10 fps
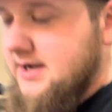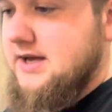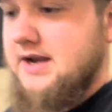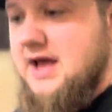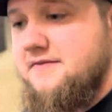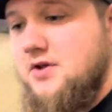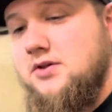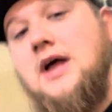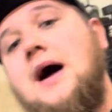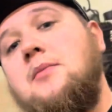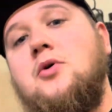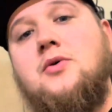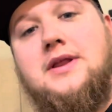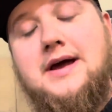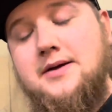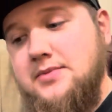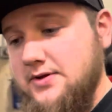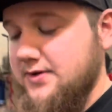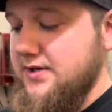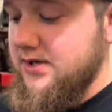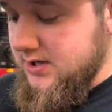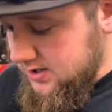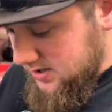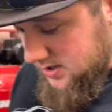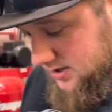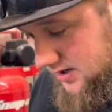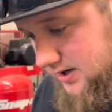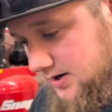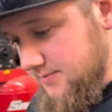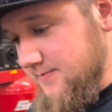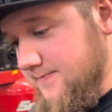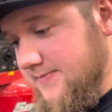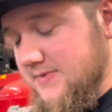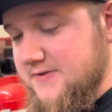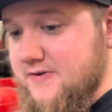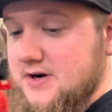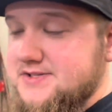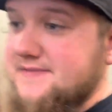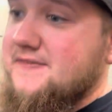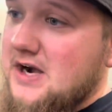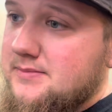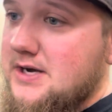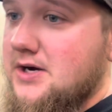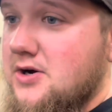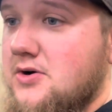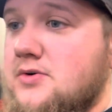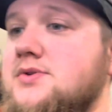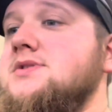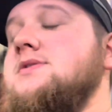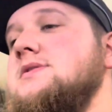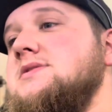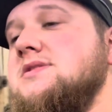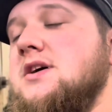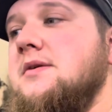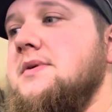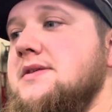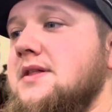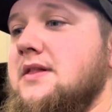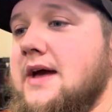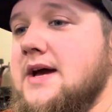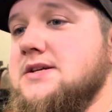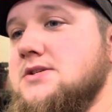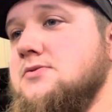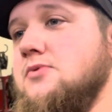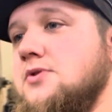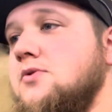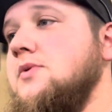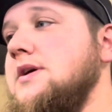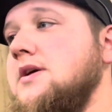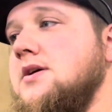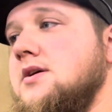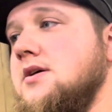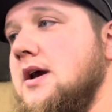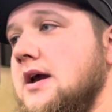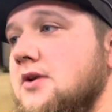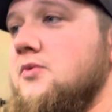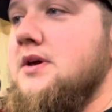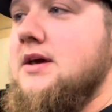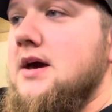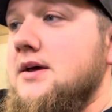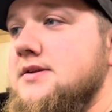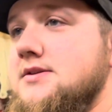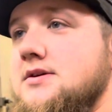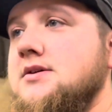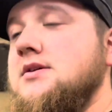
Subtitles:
and have a lot more reliability. As far as the Fairmont goes, this is going to be the last real week and weekend.